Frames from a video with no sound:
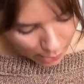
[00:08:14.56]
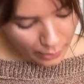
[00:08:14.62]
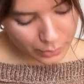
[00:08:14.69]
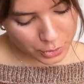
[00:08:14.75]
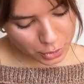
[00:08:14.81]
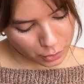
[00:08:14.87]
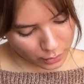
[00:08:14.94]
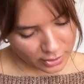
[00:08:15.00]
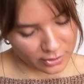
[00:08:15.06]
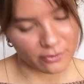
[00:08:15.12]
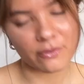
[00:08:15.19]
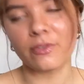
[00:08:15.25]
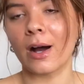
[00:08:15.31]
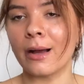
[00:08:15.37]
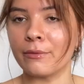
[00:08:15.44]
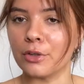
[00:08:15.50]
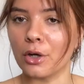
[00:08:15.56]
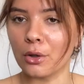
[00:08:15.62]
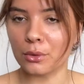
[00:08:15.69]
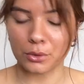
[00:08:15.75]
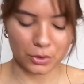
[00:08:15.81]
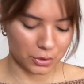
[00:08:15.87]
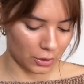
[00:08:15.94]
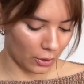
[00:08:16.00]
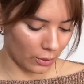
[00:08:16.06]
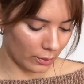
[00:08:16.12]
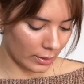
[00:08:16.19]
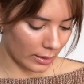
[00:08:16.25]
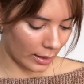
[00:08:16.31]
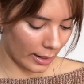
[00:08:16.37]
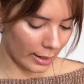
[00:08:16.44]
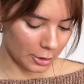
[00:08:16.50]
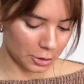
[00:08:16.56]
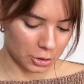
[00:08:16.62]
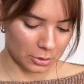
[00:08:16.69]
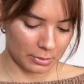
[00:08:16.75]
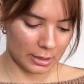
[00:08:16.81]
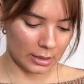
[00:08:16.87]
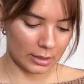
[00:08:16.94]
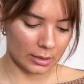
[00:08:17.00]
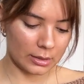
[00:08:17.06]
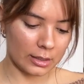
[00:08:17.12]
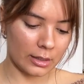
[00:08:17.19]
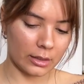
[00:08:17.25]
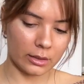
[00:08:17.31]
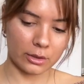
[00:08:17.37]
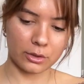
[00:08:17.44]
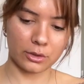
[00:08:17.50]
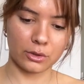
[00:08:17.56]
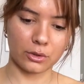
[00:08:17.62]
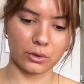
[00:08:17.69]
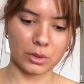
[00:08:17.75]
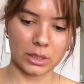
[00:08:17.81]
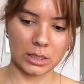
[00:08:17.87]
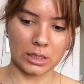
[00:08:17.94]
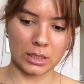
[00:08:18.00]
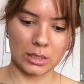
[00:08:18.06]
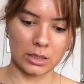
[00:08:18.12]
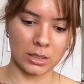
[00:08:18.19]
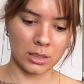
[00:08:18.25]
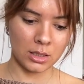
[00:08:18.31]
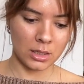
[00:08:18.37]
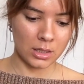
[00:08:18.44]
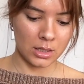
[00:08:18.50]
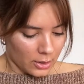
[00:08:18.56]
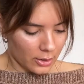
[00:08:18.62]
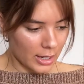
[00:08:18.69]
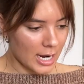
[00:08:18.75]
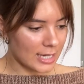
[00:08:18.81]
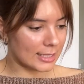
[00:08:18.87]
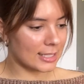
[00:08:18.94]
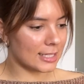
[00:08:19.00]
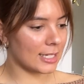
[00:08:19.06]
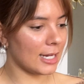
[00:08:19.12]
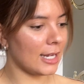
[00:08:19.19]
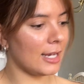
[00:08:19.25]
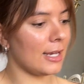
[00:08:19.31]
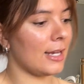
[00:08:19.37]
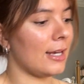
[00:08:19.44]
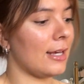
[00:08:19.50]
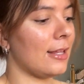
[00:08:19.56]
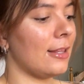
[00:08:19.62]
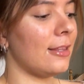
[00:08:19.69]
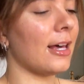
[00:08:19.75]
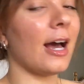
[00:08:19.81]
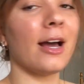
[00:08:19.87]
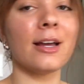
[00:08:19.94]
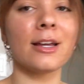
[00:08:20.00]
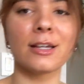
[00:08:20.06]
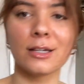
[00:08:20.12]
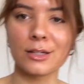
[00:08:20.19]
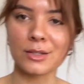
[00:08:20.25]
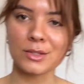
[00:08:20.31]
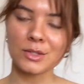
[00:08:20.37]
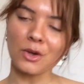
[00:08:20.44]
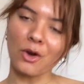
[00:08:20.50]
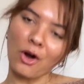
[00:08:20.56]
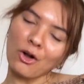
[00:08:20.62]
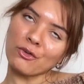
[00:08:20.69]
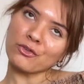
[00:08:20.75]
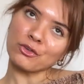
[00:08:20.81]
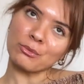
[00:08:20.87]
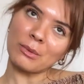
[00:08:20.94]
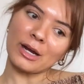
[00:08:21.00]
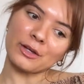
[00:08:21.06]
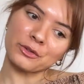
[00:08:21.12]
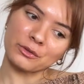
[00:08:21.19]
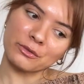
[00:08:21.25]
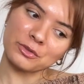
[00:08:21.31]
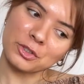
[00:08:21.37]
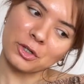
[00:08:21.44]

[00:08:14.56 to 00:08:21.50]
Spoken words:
it was $25. So I actually paid, yeah, like $13. All right. That is all for my thrift